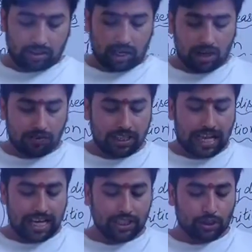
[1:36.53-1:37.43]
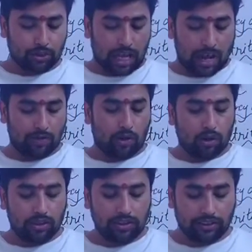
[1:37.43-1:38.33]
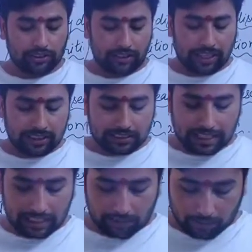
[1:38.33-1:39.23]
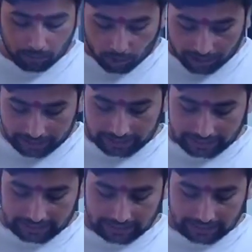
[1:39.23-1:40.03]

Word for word: Our diet should have all the nutrients that our body needs